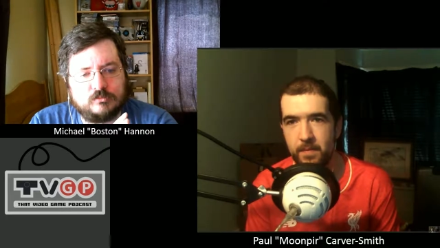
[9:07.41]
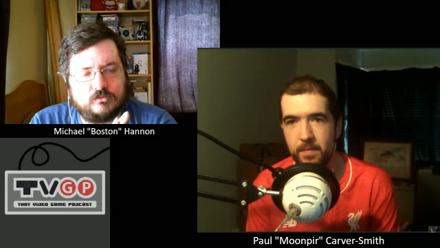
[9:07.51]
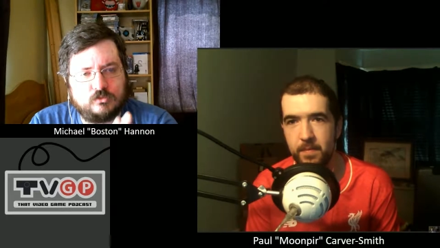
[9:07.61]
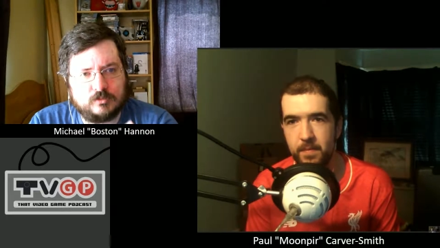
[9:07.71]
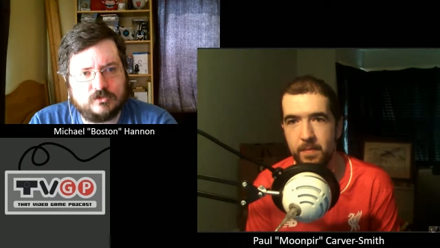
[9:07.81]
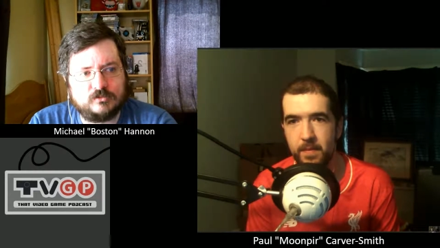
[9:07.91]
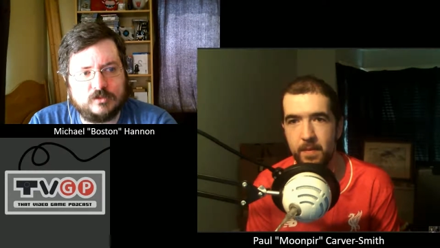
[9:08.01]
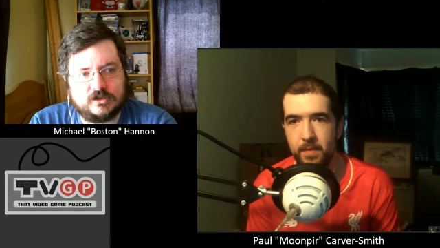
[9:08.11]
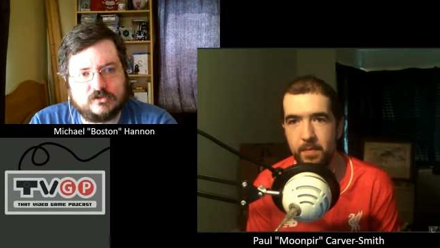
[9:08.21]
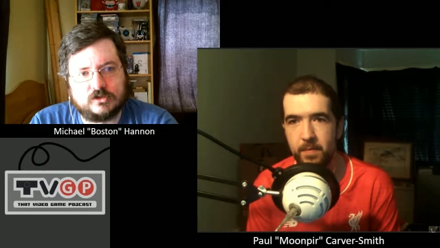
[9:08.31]
Speaker 1: rubber
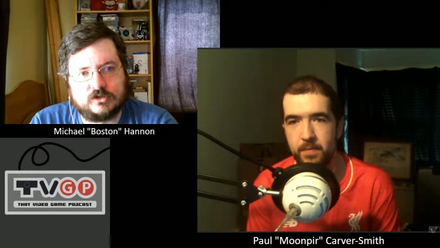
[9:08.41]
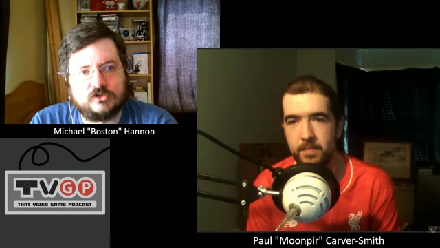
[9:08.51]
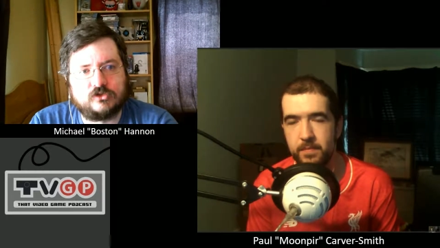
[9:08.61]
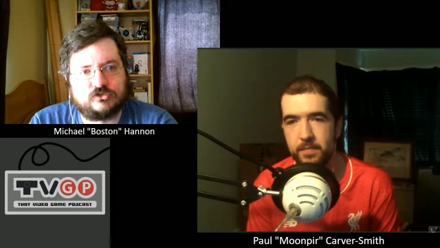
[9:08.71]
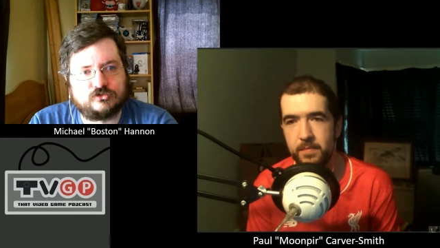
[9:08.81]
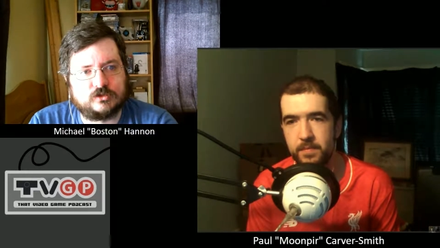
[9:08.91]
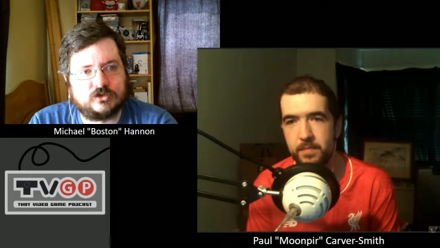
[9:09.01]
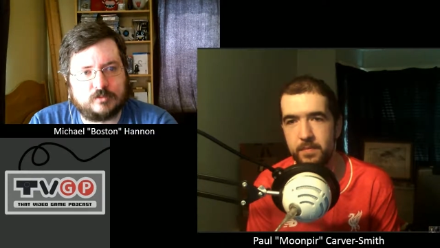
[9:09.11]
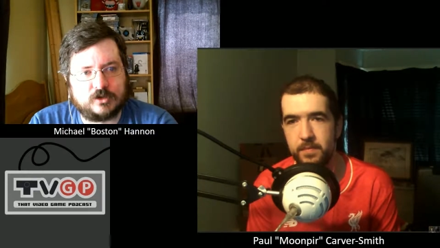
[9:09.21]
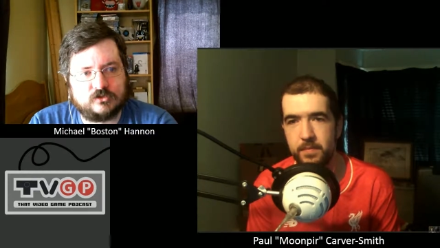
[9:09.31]
cement is going to destroy
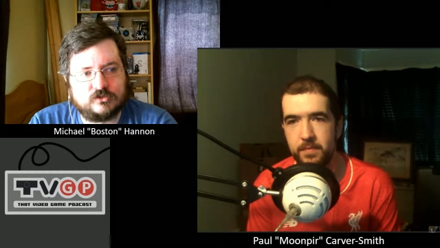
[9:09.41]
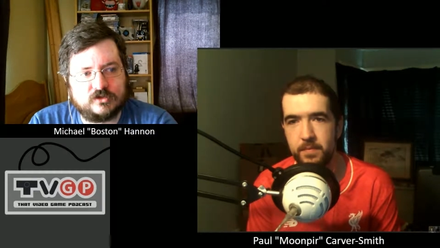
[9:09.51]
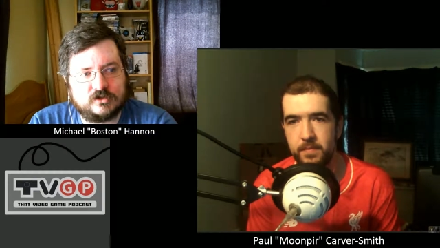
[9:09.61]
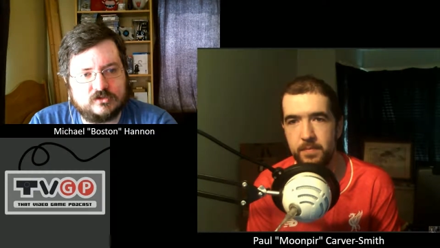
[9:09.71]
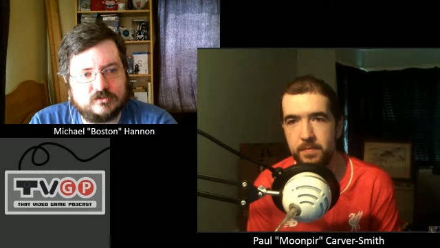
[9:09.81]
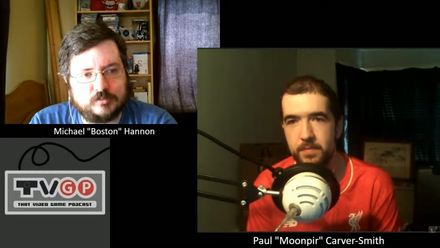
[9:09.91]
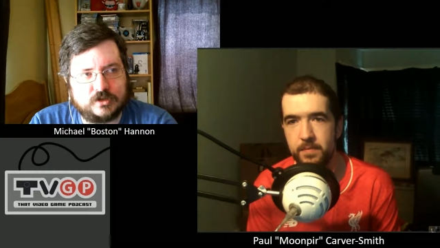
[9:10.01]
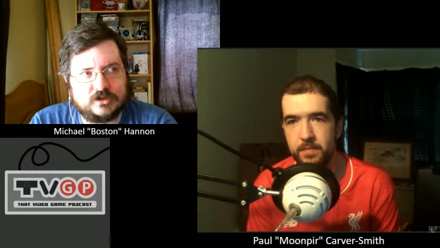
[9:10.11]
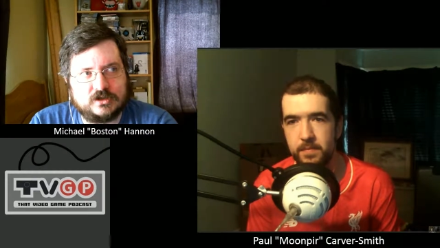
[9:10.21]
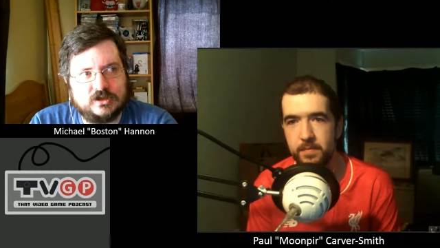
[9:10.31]
spectral tears,
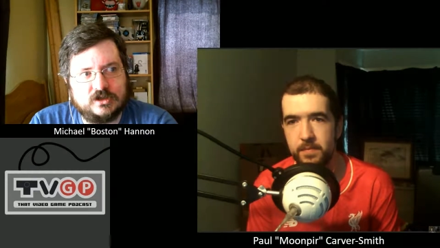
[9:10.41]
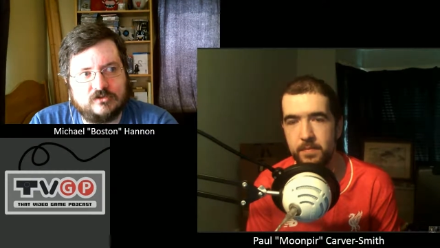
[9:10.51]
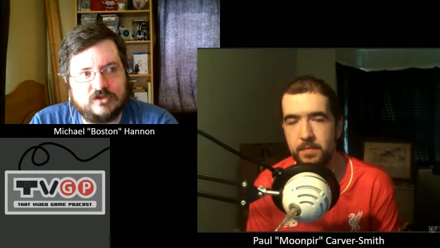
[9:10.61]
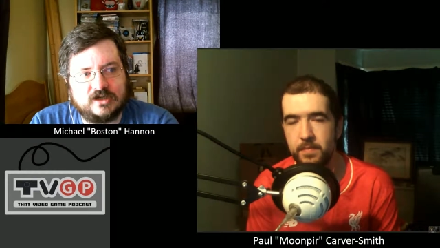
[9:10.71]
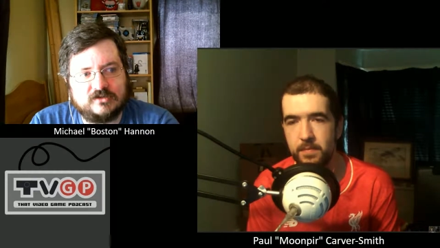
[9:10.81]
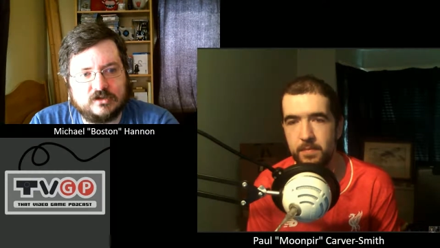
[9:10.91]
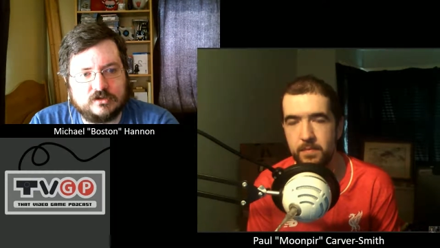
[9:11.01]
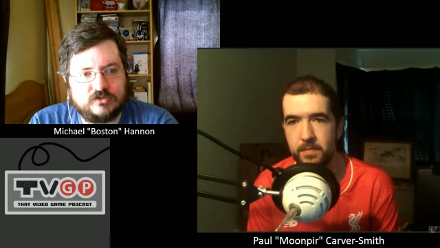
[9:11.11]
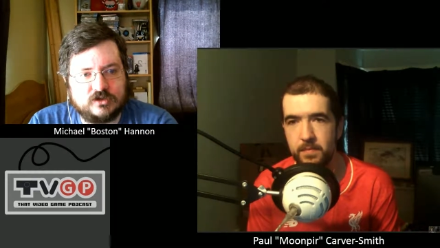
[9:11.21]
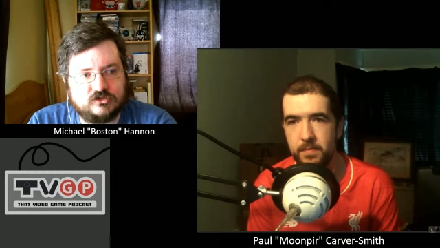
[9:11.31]
but the idea
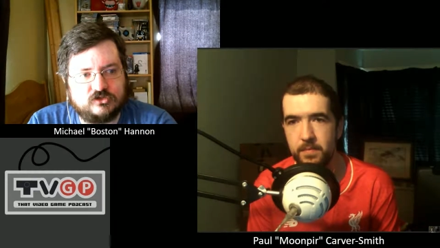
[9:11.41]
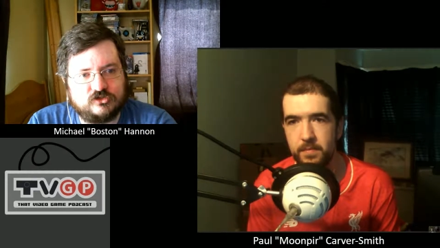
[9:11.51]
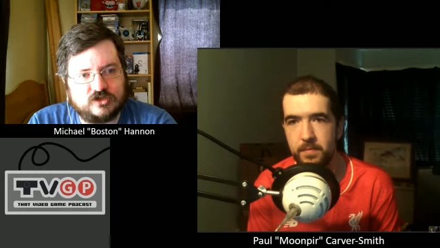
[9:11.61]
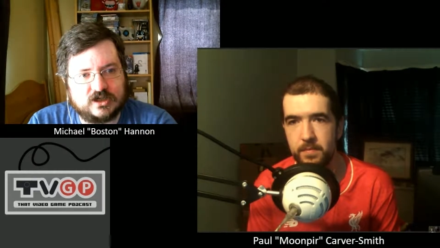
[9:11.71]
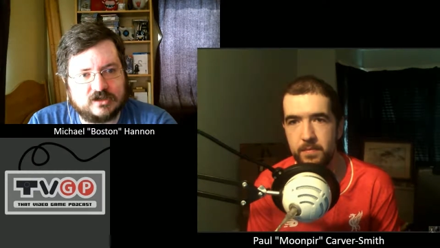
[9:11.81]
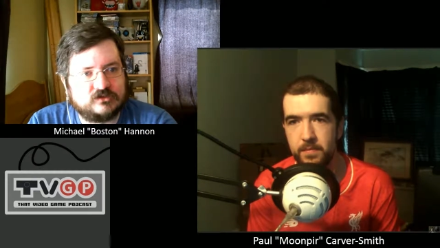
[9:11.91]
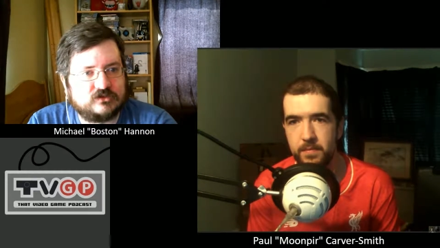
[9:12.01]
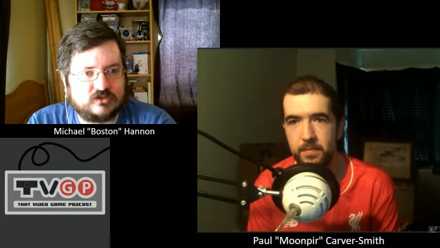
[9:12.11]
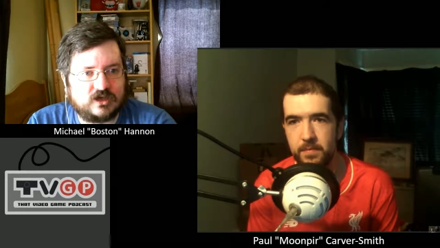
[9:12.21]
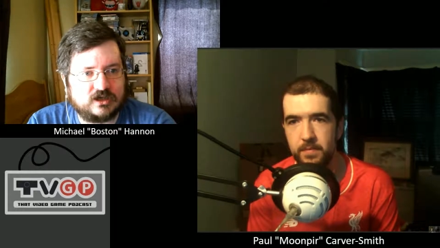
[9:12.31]
of these giant
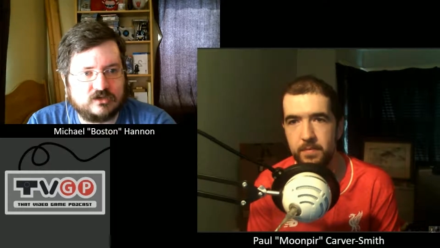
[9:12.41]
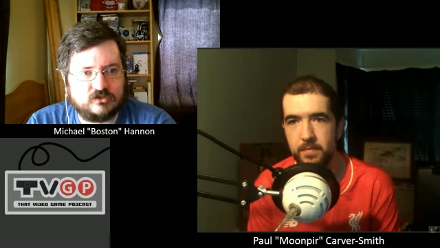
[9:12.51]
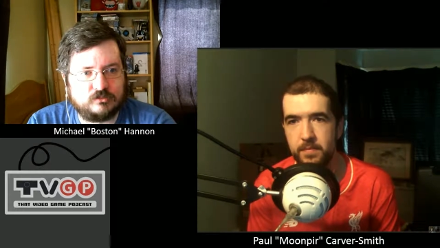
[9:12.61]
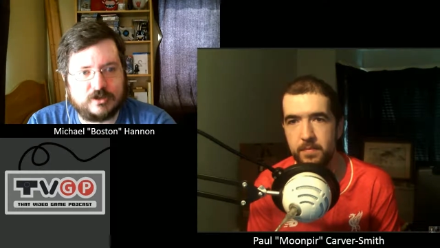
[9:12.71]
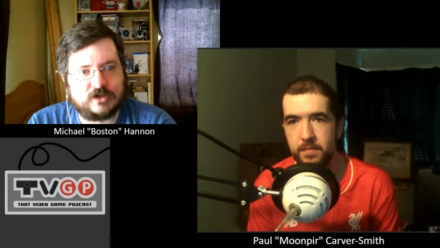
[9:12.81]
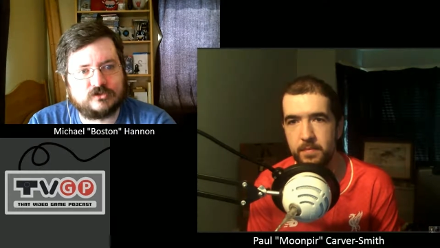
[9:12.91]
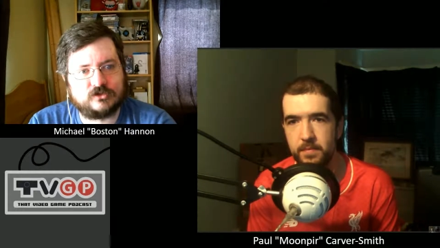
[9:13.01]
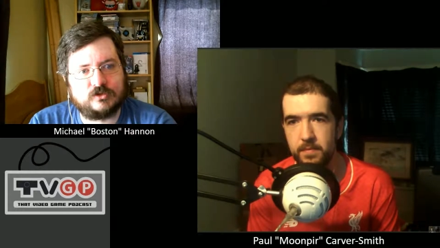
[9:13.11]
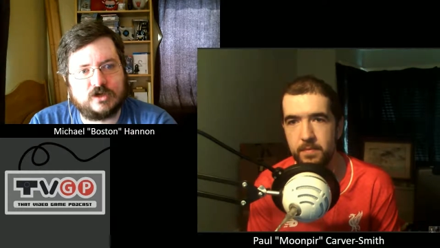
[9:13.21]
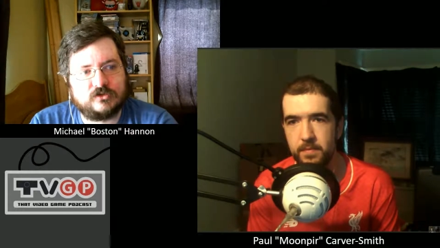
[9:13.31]
scythes bouncing
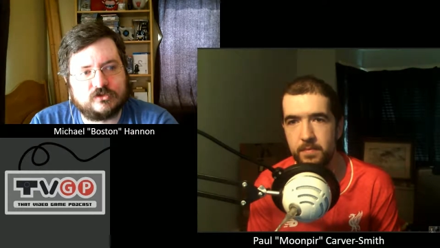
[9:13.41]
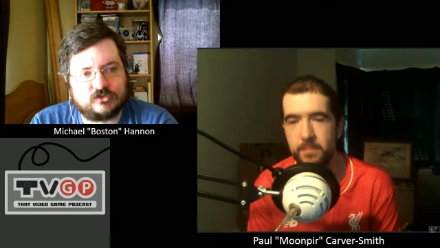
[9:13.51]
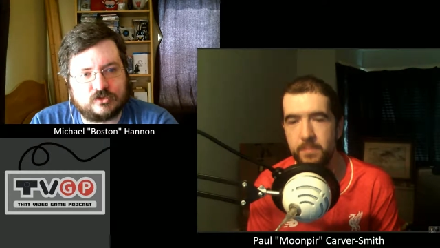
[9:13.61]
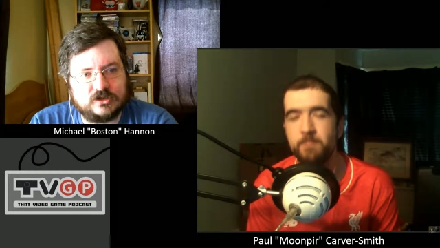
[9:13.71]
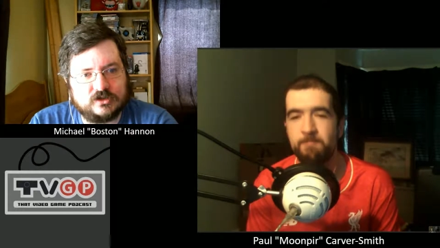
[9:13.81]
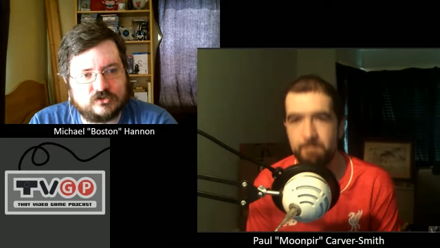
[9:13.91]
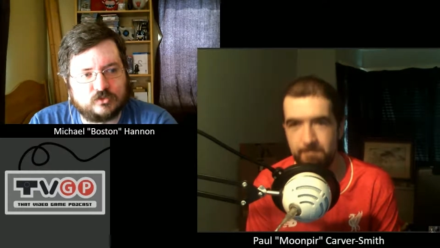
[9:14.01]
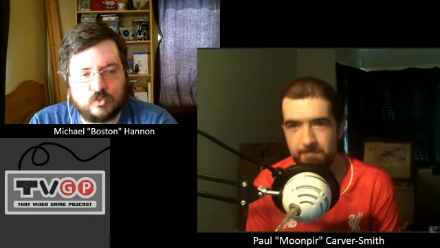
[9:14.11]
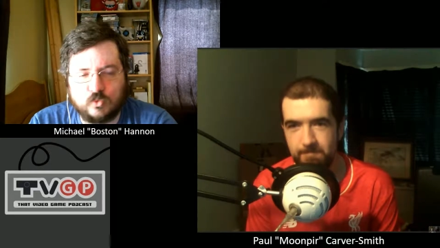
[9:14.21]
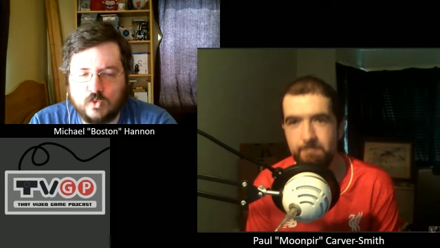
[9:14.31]
around the screen is
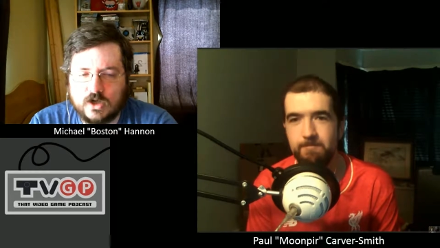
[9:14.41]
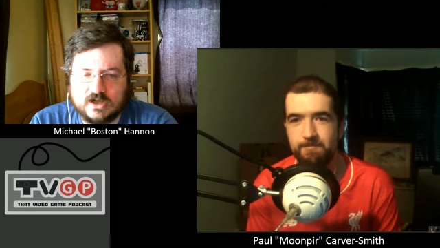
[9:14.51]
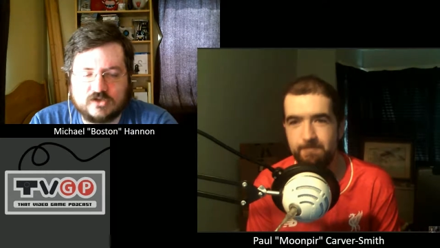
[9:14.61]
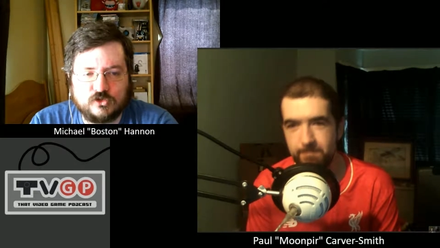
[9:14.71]
way too